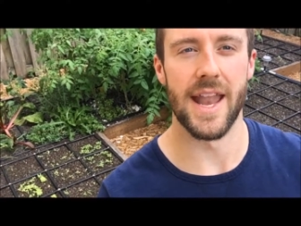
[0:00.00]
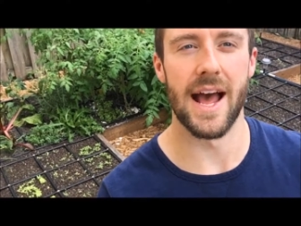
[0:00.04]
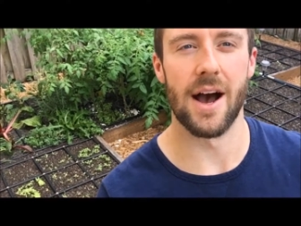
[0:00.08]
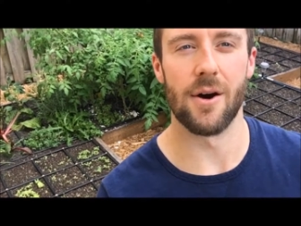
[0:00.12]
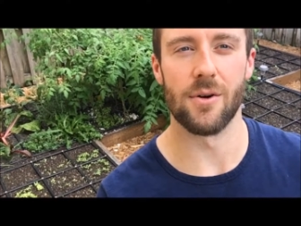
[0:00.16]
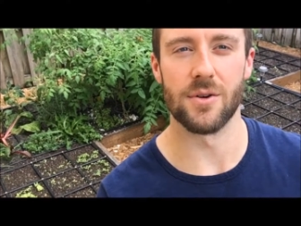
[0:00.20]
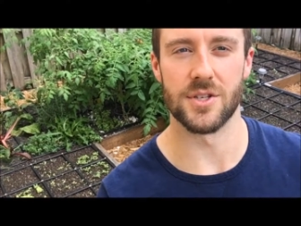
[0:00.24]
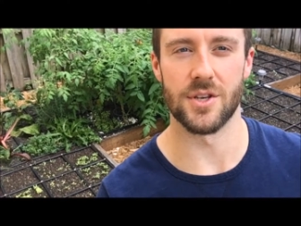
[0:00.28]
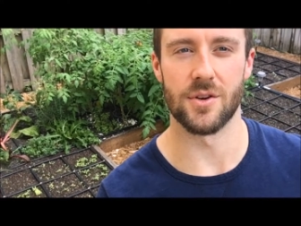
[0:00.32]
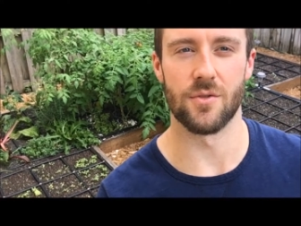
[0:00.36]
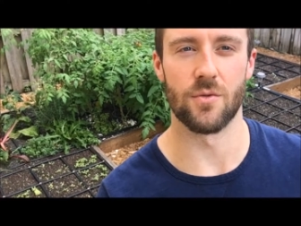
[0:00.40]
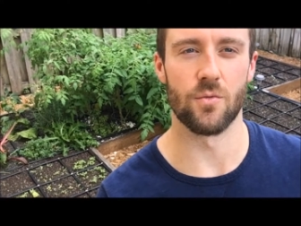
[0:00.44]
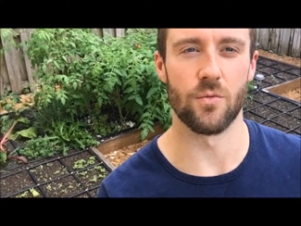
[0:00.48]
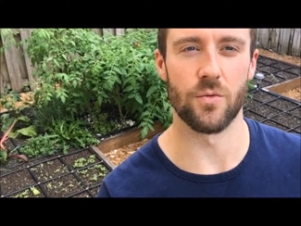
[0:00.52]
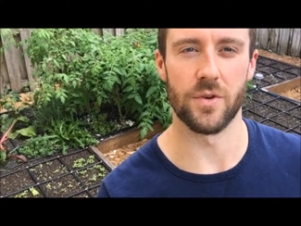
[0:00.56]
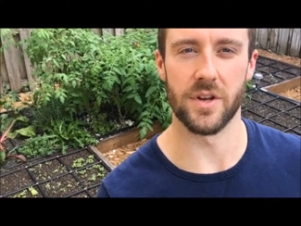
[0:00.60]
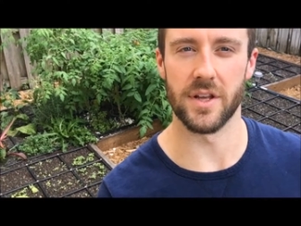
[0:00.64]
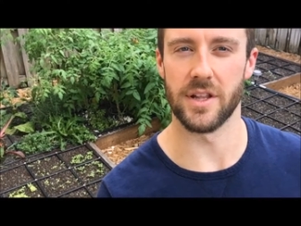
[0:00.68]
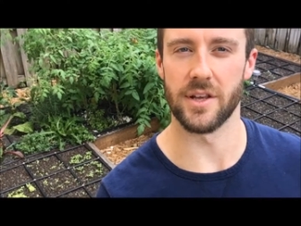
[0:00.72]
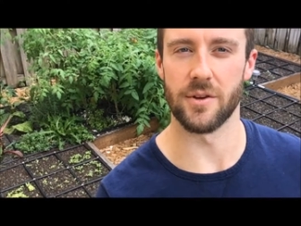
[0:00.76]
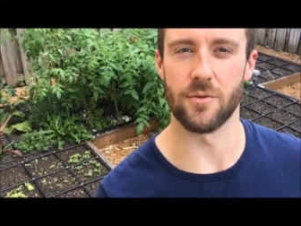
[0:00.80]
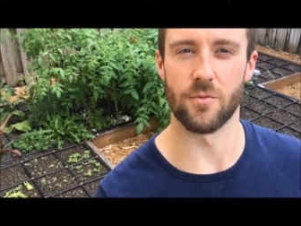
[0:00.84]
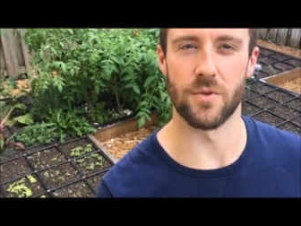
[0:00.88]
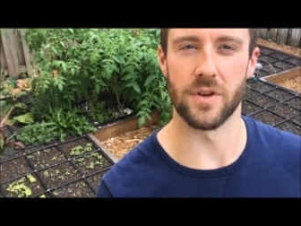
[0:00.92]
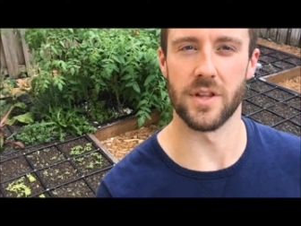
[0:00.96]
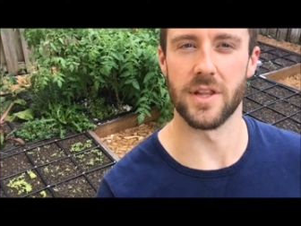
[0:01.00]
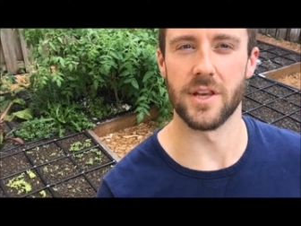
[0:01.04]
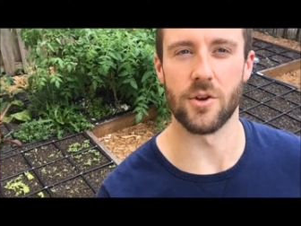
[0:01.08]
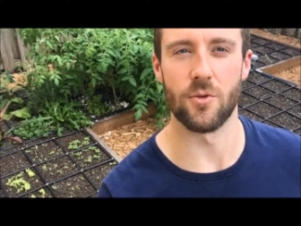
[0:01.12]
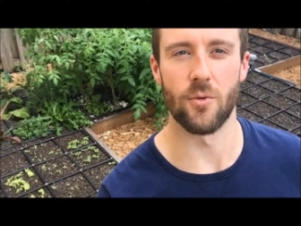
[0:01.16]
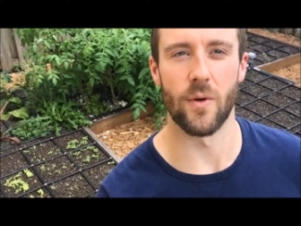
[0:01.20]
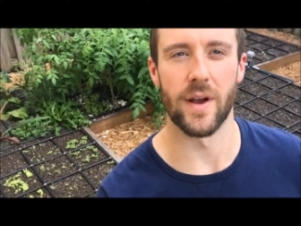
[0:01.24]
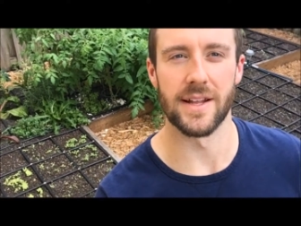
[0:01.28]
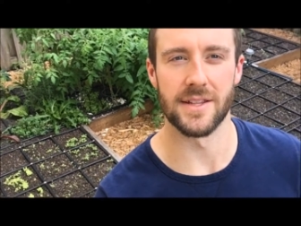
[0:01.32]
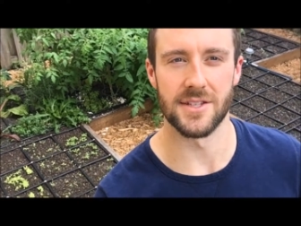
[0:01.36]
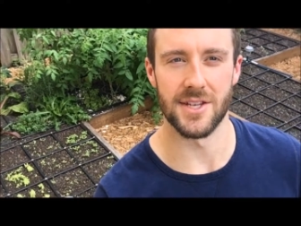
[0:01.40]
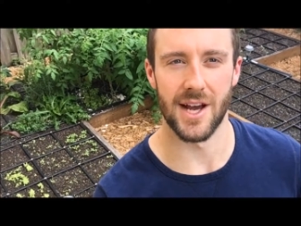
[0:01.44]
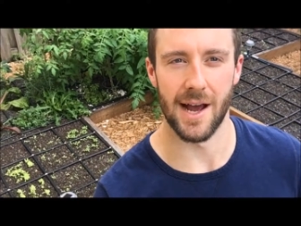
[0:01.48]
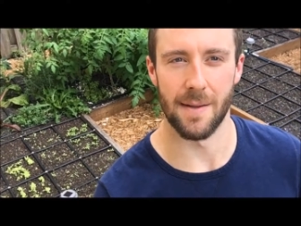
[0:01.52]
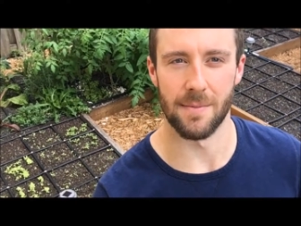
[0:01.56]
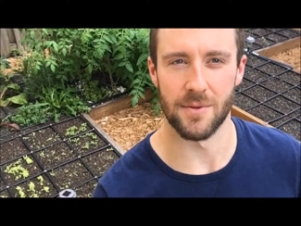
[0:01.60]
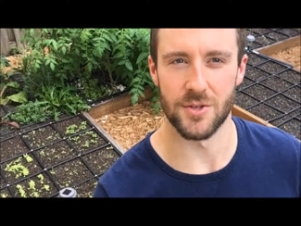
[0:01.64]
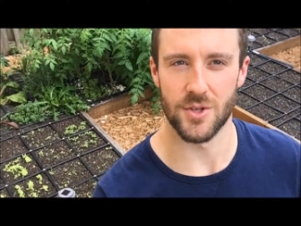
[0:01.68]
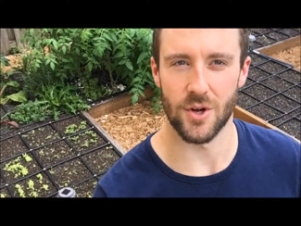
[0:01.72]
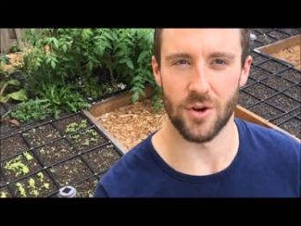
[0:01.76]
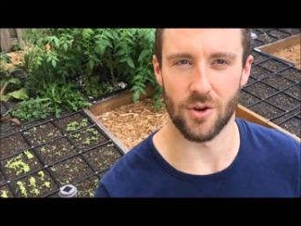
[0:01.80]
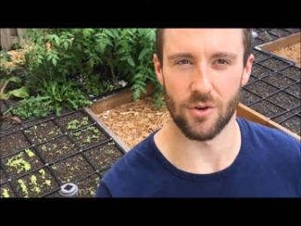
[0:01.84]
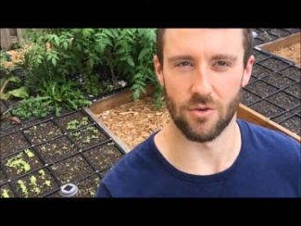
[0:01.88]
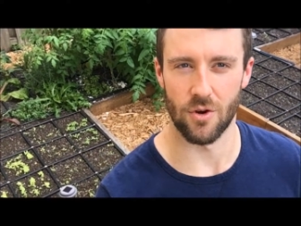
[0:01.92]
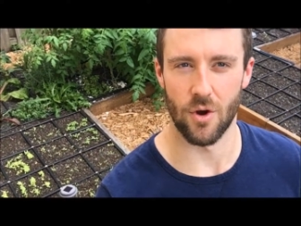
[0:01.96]
now is a really, really great time to
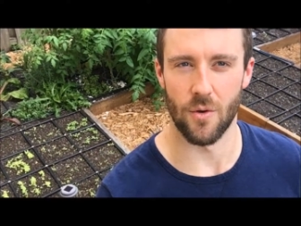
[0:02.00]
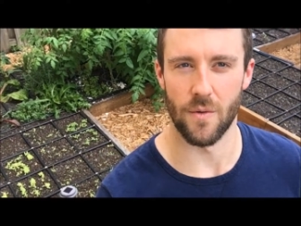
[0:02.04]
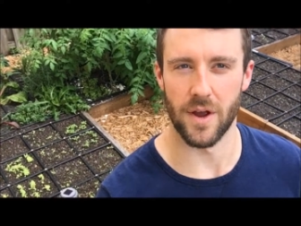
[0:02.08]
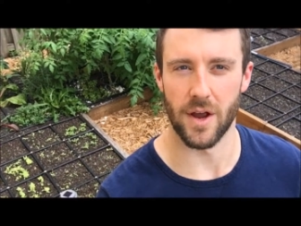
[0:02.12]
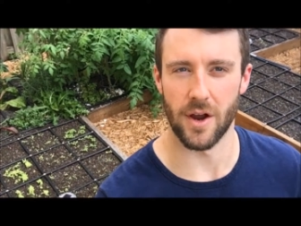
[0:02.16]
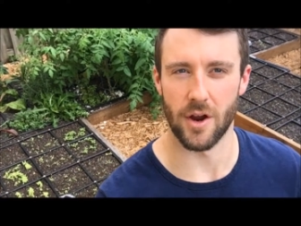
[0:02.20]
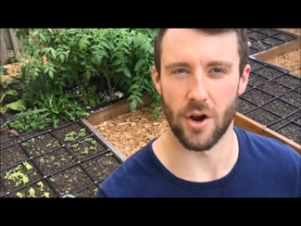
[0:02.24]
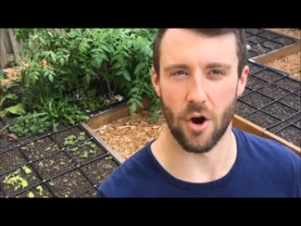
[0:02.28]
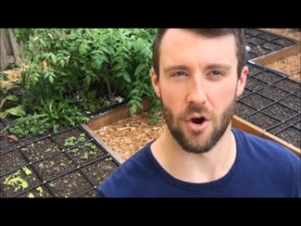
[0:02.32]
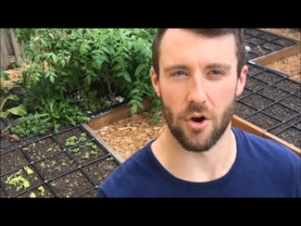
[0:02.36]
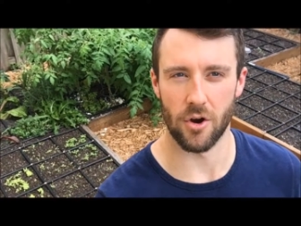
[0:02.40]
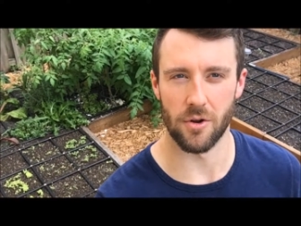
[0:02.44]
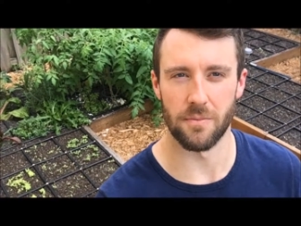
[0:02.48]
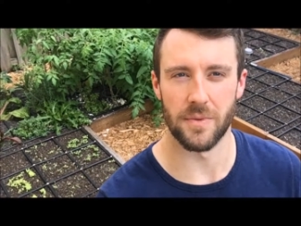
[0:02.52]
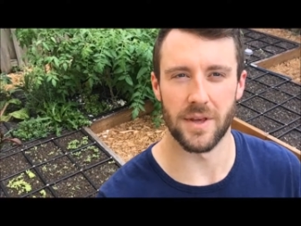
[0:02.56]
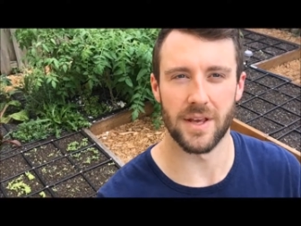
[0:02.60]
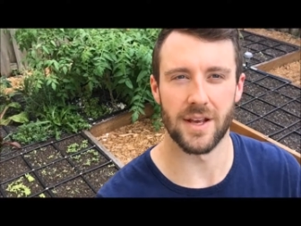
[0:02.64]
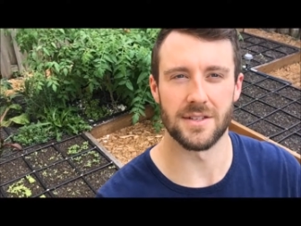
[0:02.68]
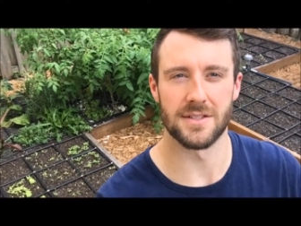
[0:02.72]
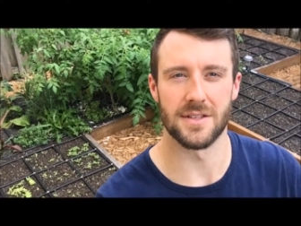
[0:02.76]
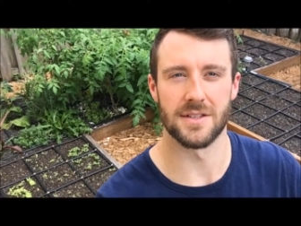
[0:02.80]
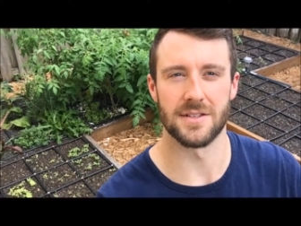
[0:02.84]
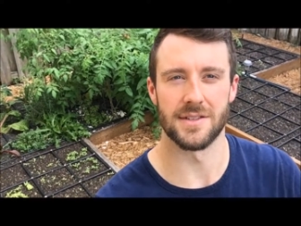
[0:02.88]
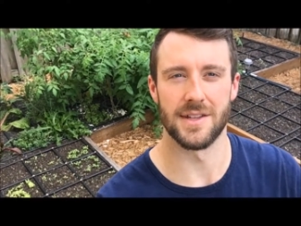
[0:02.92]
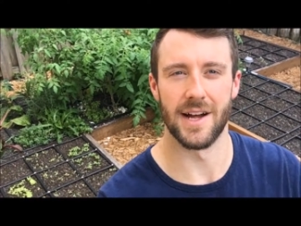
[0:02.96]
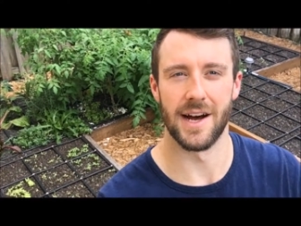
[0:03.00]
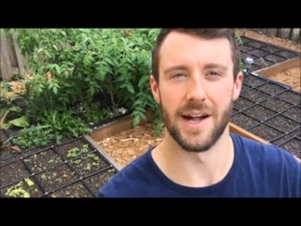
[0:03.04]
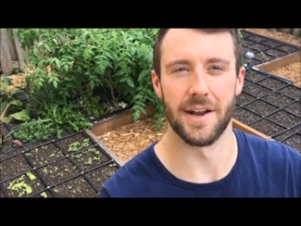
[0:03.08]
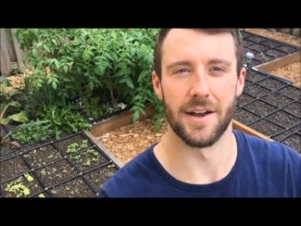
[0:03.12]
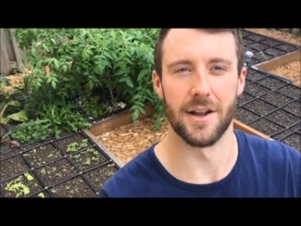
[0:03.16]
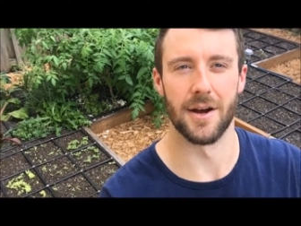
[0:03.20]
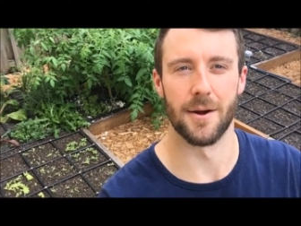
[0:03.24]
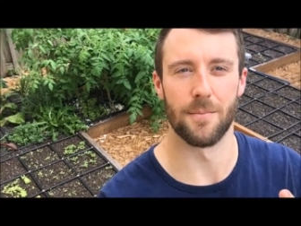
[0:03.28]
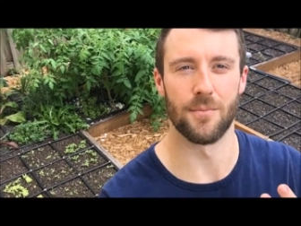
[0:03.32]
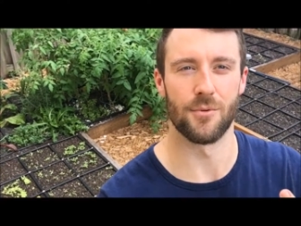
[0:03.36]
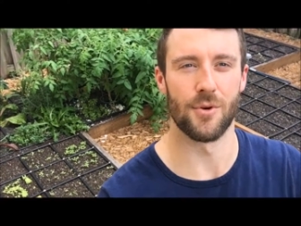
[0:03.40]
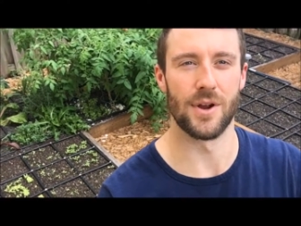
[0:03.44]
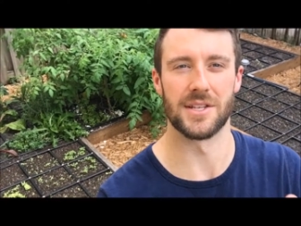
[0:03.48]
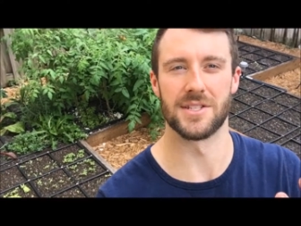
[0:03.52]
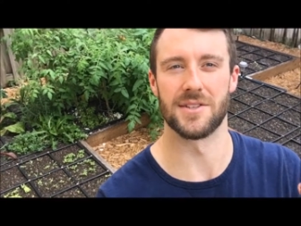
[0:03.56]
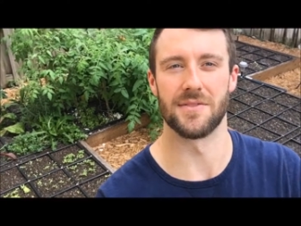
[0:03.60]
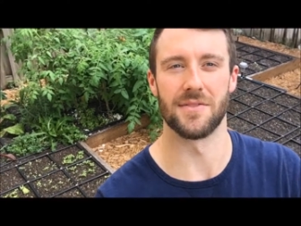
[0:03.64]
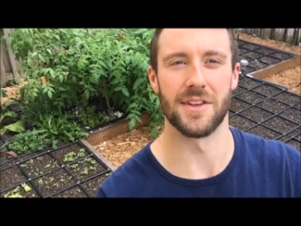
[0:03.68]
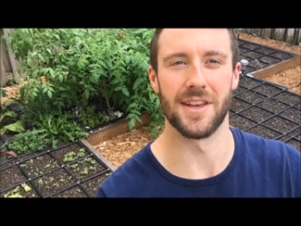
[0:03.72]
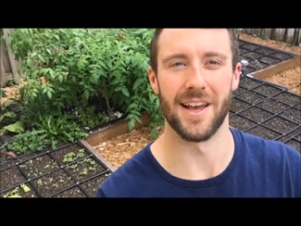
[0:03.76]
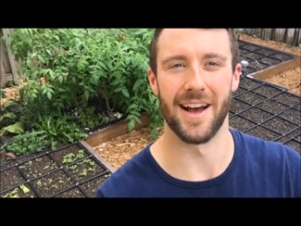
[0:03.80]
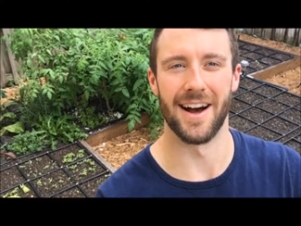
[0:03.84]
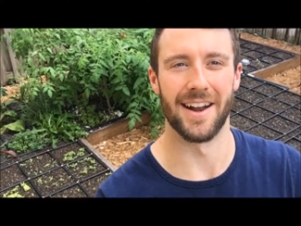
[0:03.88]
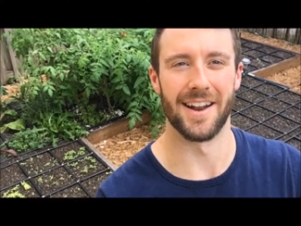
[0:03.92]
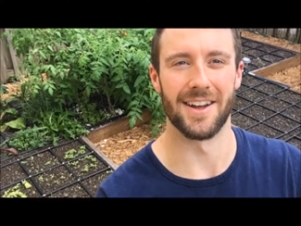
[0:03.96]
start growing a garden because it's not
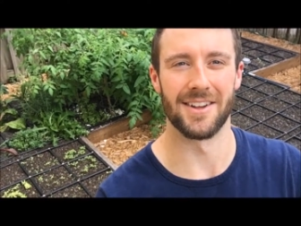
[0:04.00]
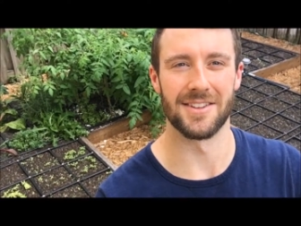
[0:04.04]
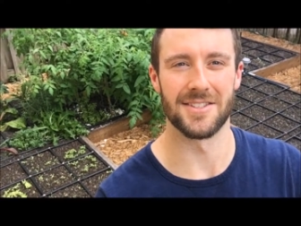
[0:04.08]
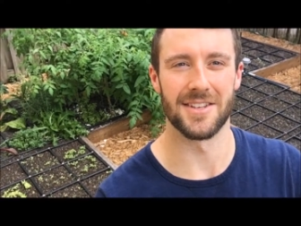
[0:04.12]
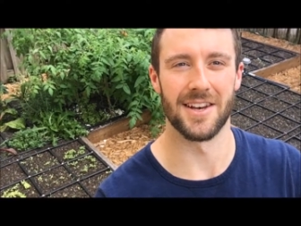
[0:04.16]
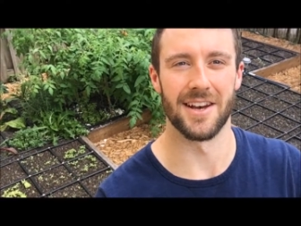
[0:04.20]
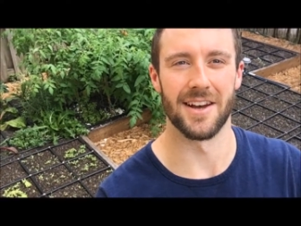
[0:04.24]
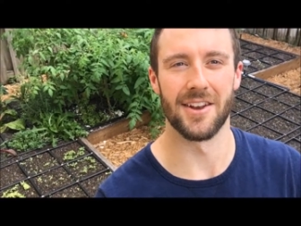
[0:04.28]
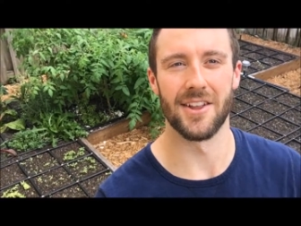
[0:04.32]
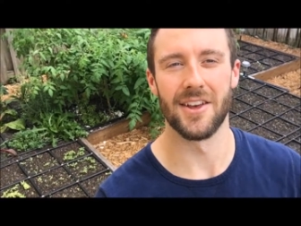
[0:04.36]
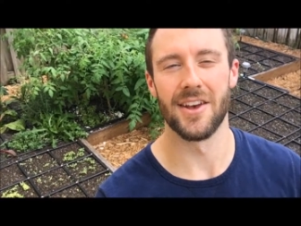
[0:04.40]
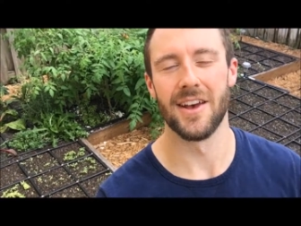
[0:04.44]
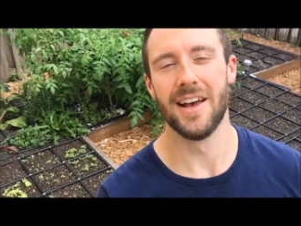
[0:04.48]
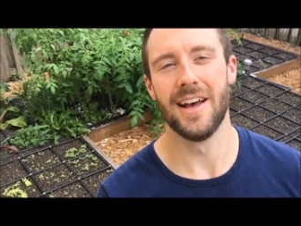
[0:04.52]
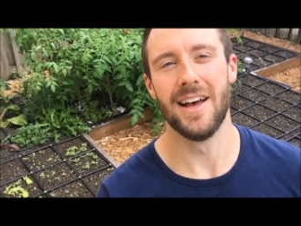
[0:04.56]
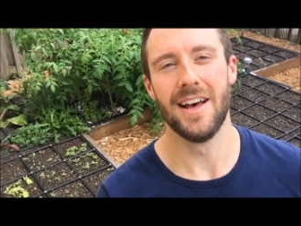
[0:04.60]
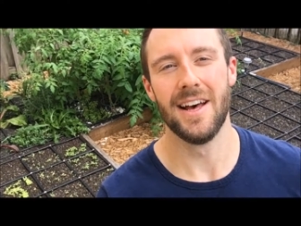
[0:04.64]
oppressively hot outside.